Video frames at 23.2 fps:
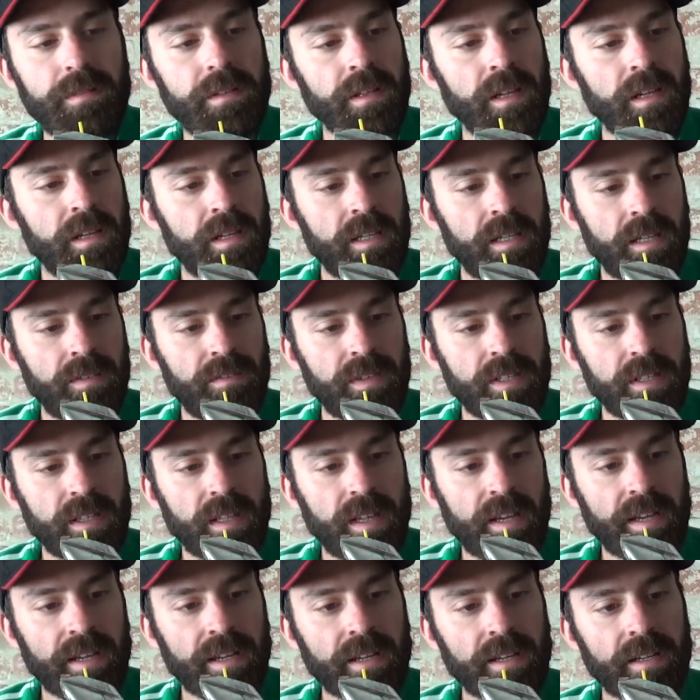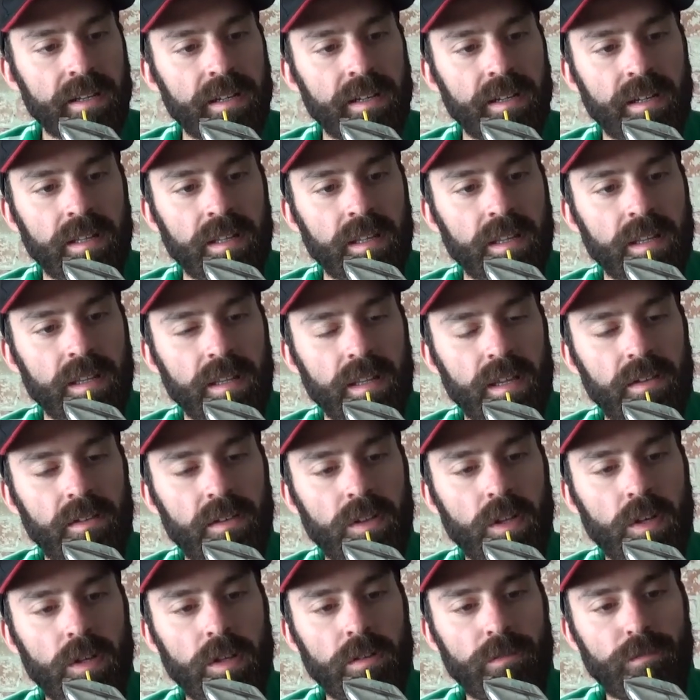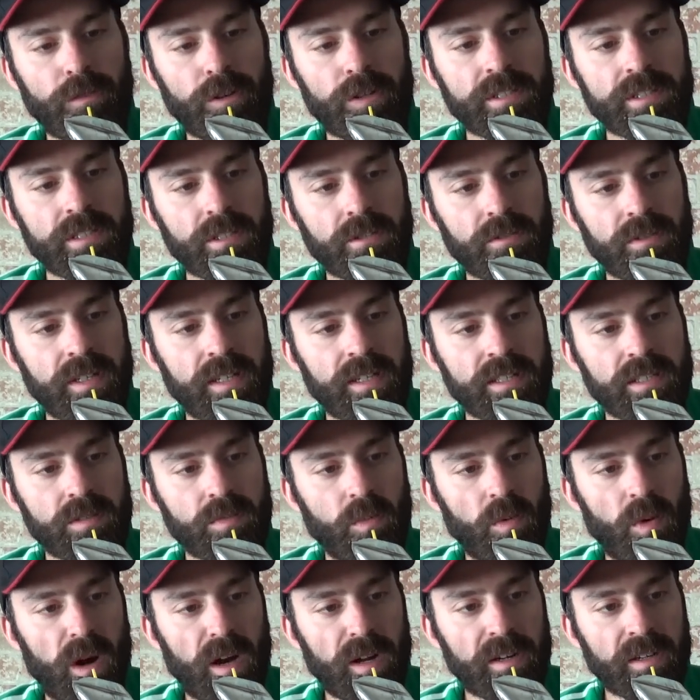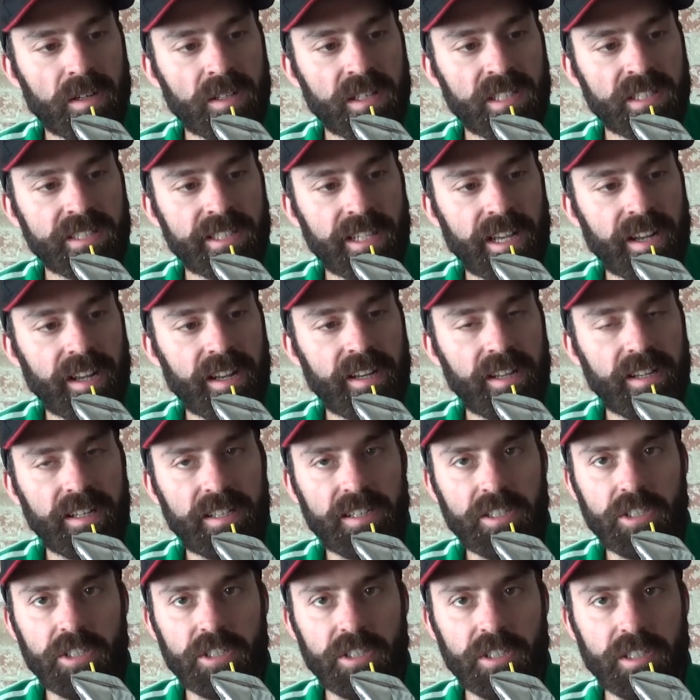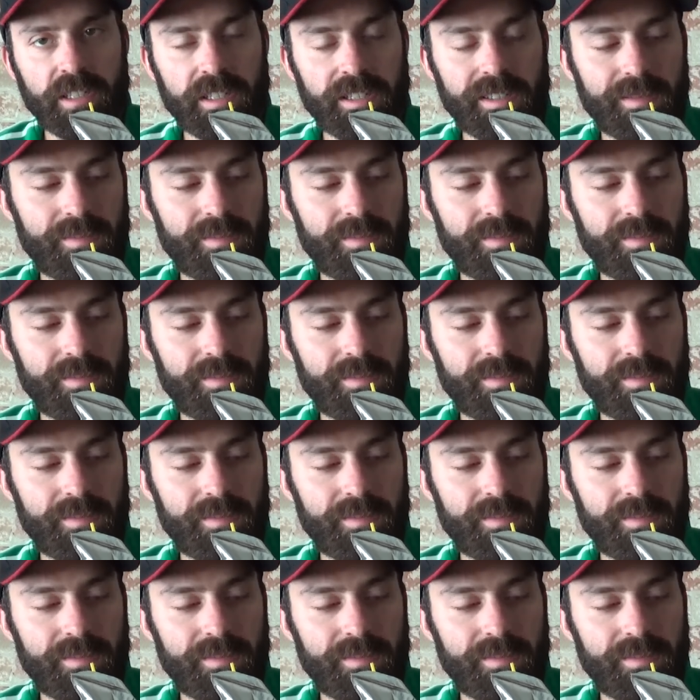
And even though the first ingredient's water, the second is sugar.